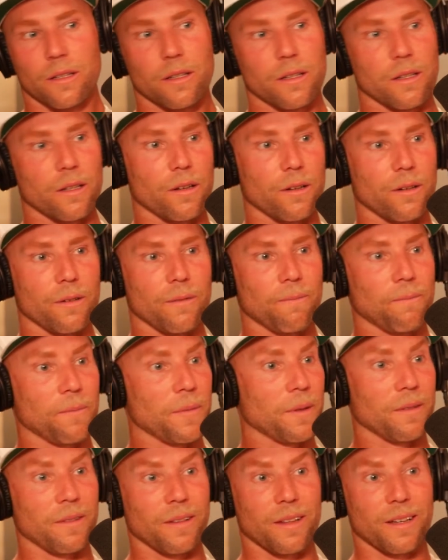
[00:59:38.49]
You know,
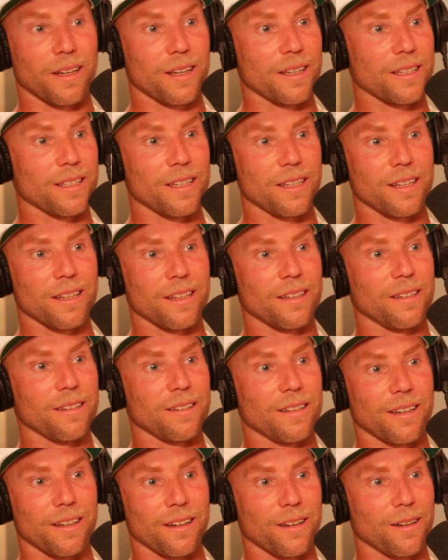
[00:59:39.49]
like I said,
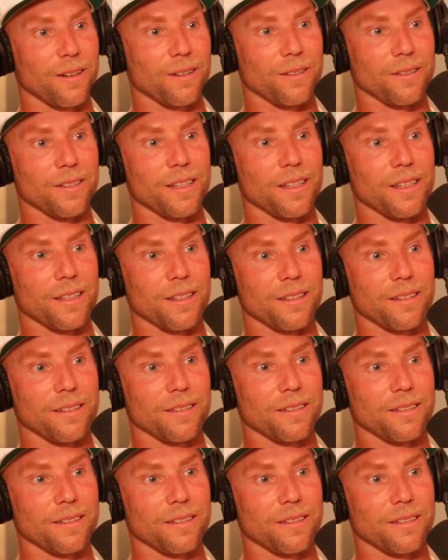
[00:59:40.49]
I got all day.